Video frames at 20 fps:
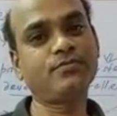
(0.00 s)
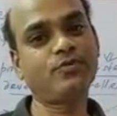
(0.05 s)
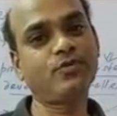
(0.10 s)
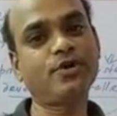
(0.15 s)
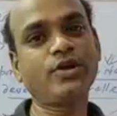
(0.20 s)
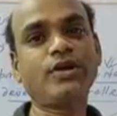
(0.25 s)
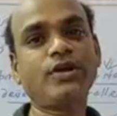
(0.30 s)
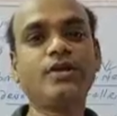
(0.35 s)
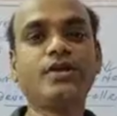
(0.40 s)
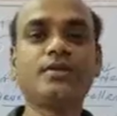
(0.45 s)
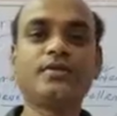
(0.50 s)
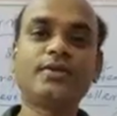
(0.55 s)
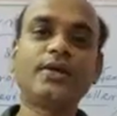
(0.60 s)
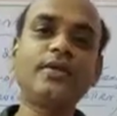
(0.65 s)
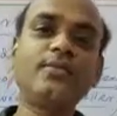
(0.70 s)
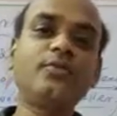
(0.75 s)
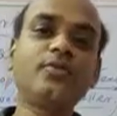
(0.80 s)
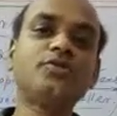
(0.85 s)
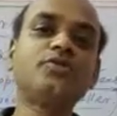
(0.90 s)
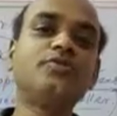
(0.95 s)
Okay, that
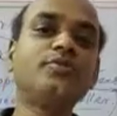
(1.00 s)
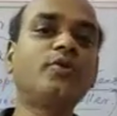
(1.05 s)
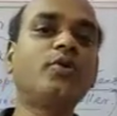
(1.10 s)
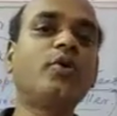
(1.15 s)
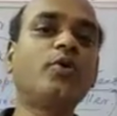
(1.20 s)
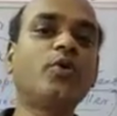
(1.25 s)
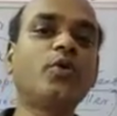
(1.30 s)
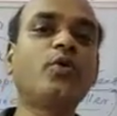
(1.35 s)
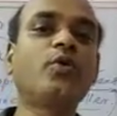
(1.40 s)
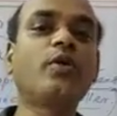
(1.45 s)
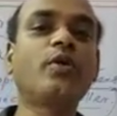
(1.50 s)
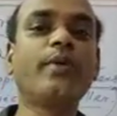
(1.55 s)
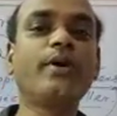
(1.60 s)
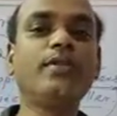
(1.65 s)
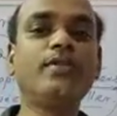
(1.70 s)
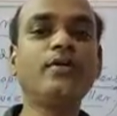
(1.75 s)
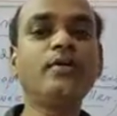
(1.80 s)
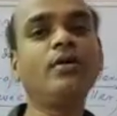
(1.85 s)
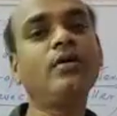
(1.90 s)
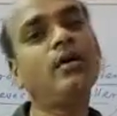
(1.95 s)
must be controlled by
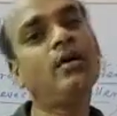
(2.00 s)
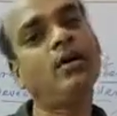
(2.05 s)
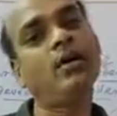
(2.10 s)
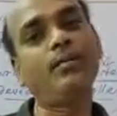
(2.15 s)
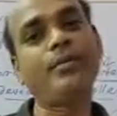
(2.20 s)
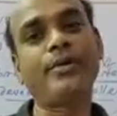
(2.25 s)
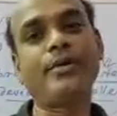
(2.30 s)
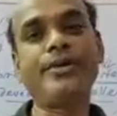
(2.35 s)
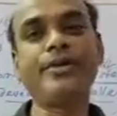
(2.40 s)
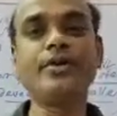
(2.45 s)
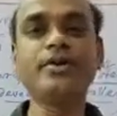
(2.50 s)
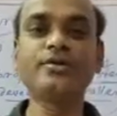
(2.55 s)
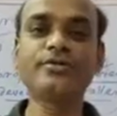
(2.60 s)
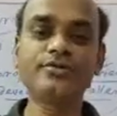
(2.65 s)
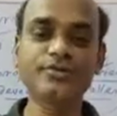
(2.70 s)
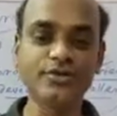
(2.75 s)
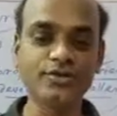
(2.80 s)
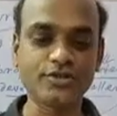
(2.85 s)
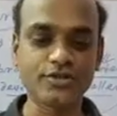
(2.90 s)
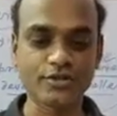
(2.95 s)
the operating
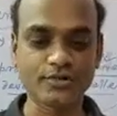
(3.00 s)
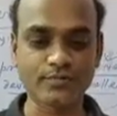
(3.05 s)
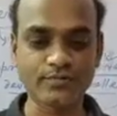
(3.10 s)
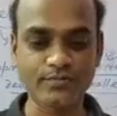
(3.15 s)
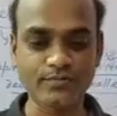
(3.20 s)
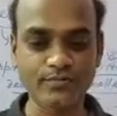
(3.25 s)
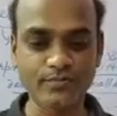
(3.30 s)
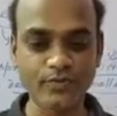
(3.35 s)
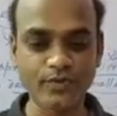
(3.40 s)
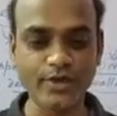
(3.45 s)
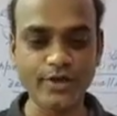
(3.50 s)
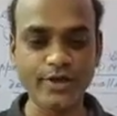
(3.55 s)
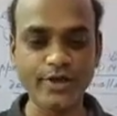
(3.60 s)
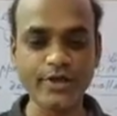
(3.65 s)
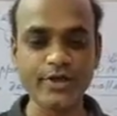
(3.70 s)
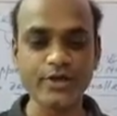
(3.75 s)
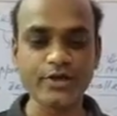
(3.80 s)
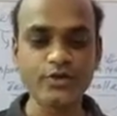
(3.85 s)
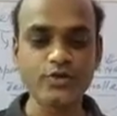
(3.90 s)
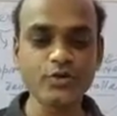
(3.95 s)
system. Okay,
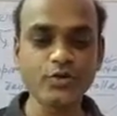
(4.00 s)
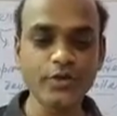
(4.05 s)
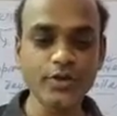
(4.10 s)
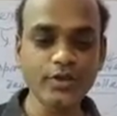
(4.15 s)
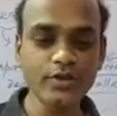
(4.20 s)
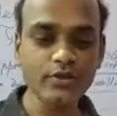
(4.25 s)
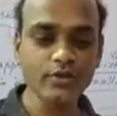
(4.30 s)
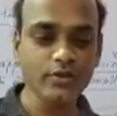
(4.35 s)
so